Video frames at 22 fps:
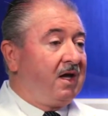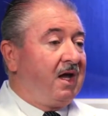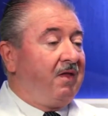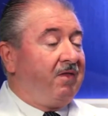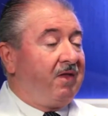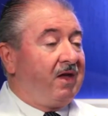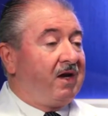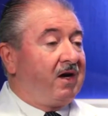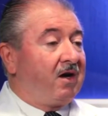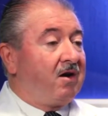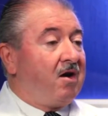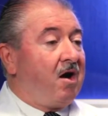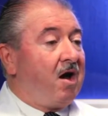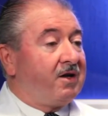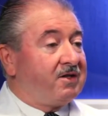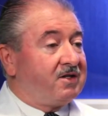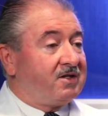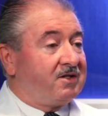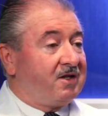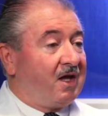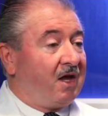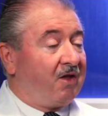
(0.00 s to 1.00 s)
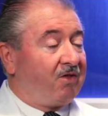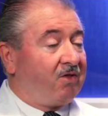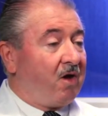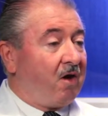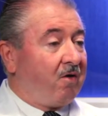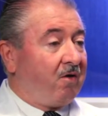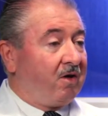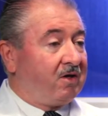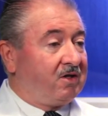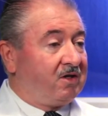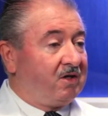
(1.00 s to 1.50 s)
and then it causes that
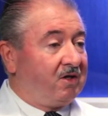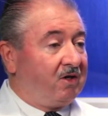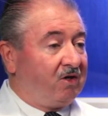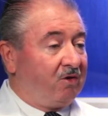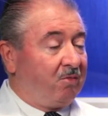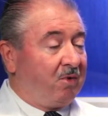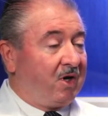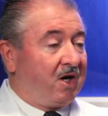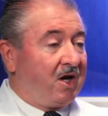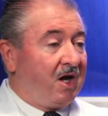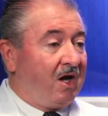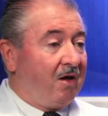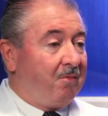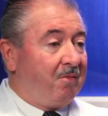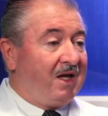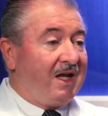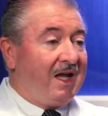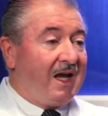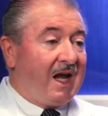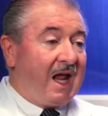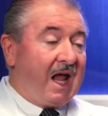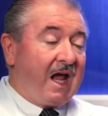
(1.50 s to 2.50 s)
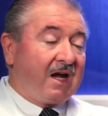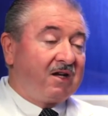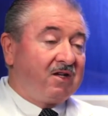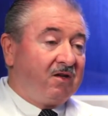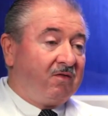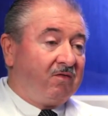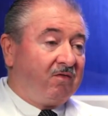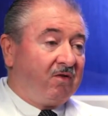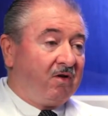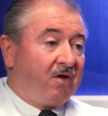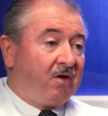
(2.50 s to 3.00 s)
thyroid to either become
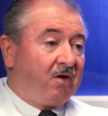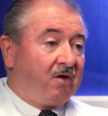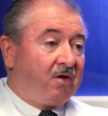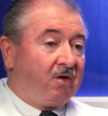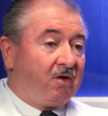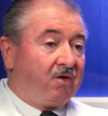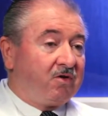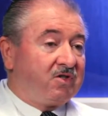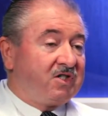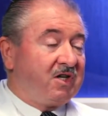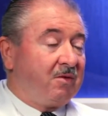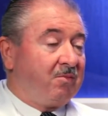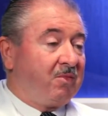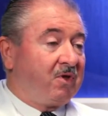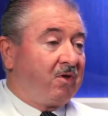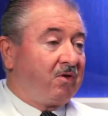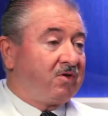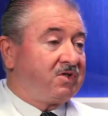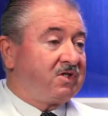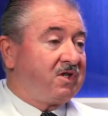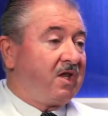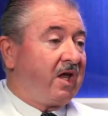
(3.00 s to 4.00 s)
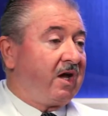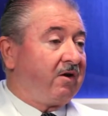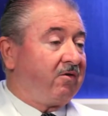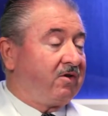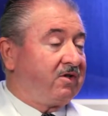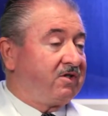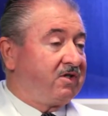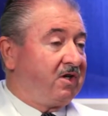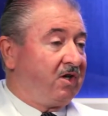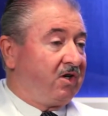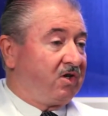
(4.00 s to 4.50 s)
inactive or some of those
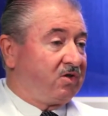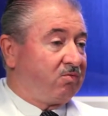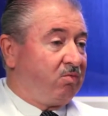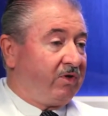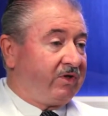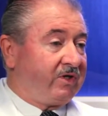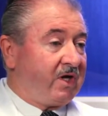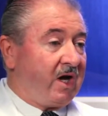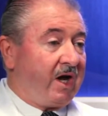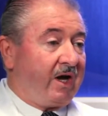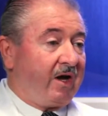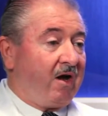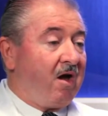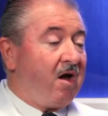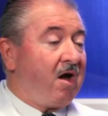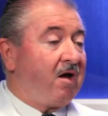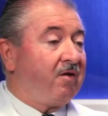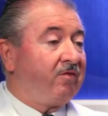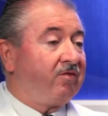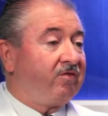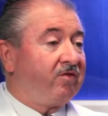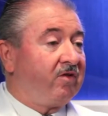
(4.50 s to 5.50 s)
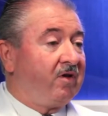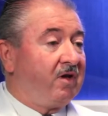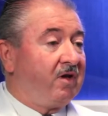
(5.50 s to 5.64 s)
thyroid cells will die off,